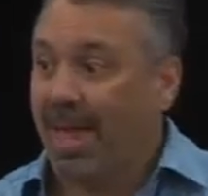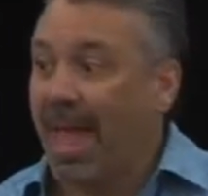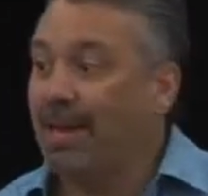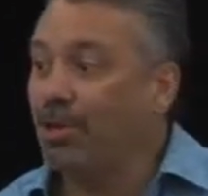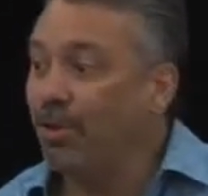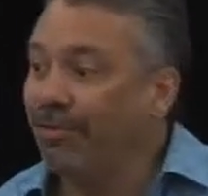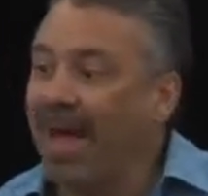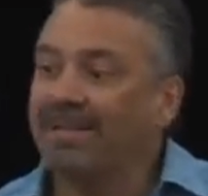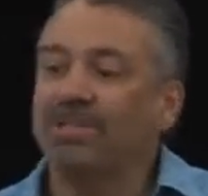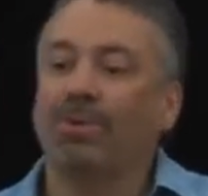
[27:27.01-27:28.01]
And you've
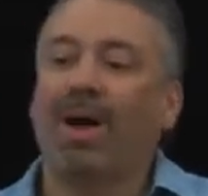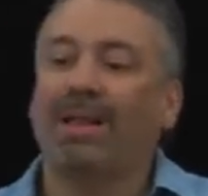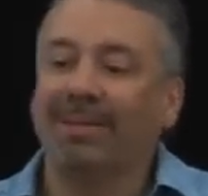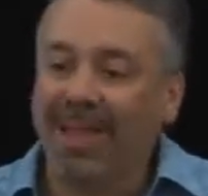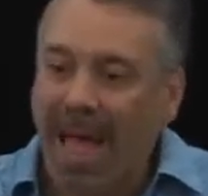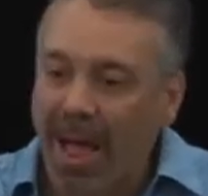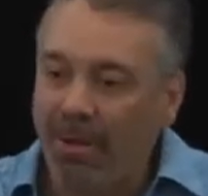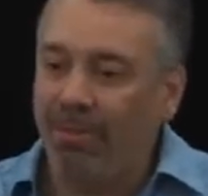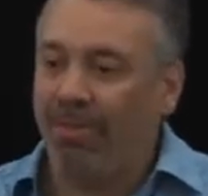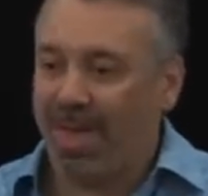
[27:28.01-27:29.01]
got to
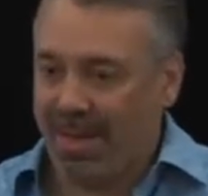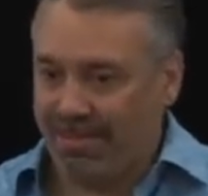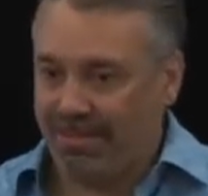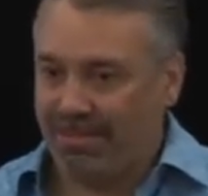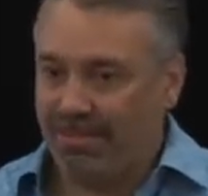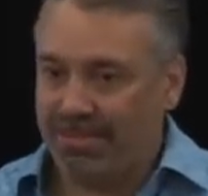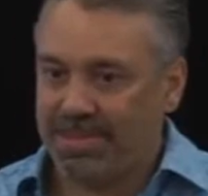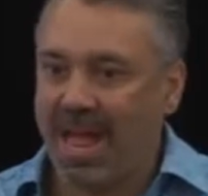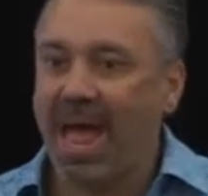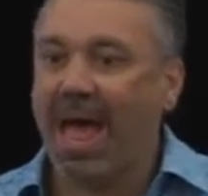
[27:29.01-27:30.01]
allow them
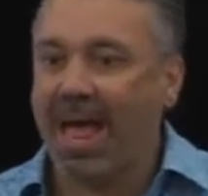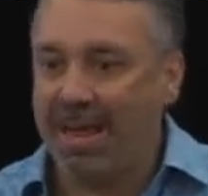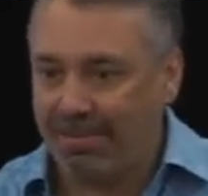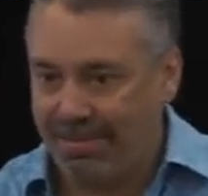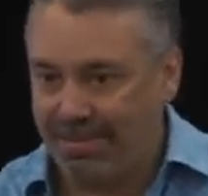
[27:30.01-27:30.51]
time.